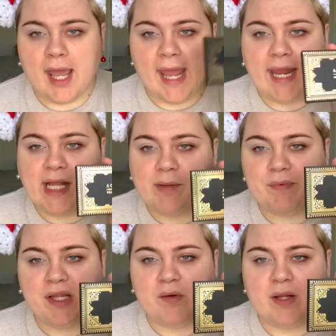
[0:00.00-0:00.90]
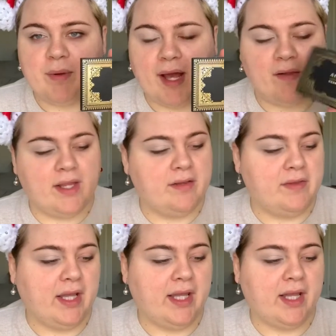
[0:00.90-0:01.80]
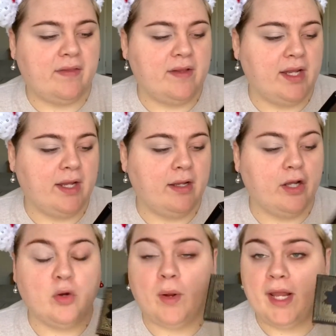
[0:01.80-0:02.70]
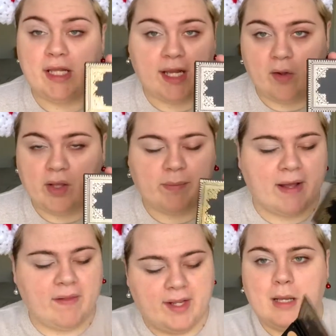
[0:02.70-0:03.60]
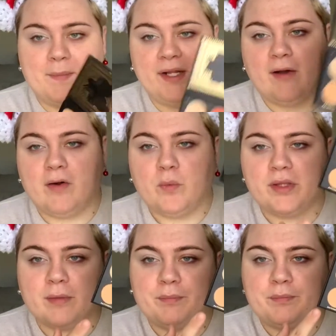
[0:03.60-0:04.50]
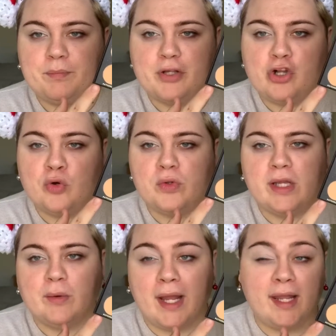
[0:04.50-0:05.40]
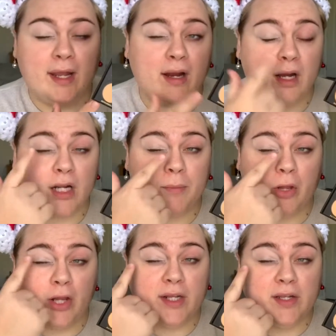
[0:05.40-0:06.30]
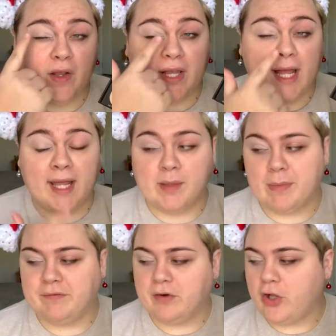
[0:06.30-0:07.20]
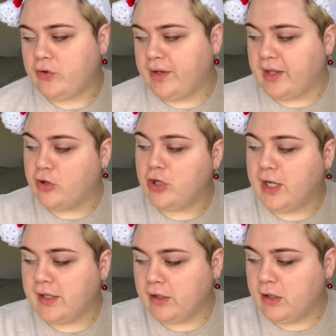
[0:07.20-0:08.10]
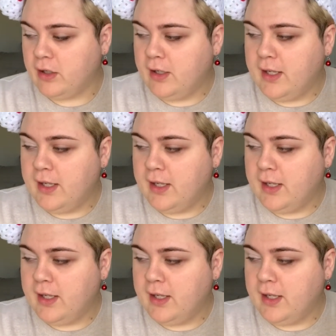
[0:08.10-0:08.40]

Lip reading: Ace Beauty palette, this is the Grandiose palette. I'm gonna go in with Patchouli right here, and I'm just gonna use that as my first transition color.